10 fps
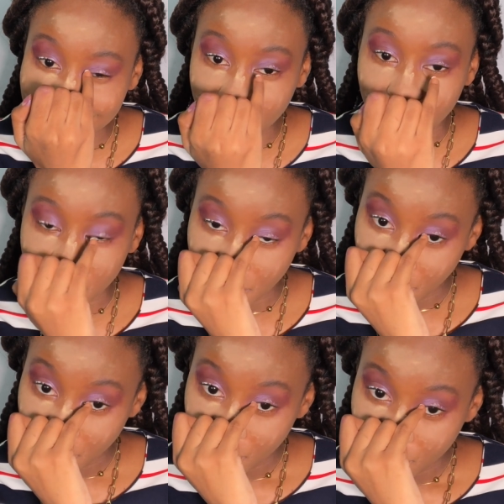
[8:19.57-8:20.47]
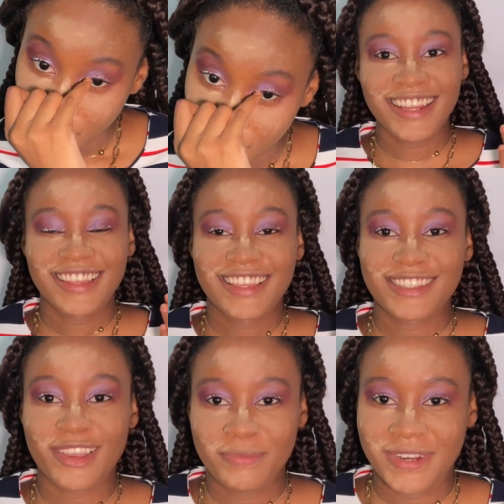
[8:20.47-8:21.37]
Wait. Look at this
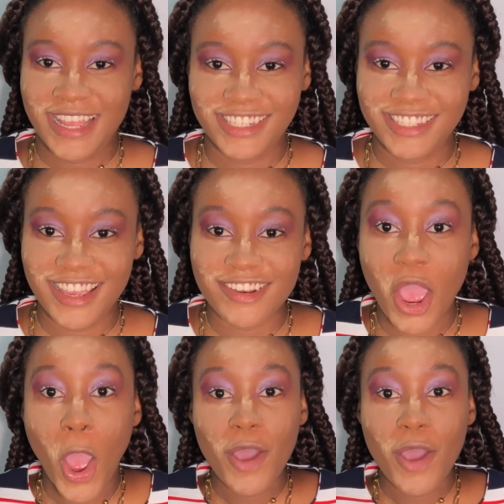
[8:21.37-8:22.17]
combination.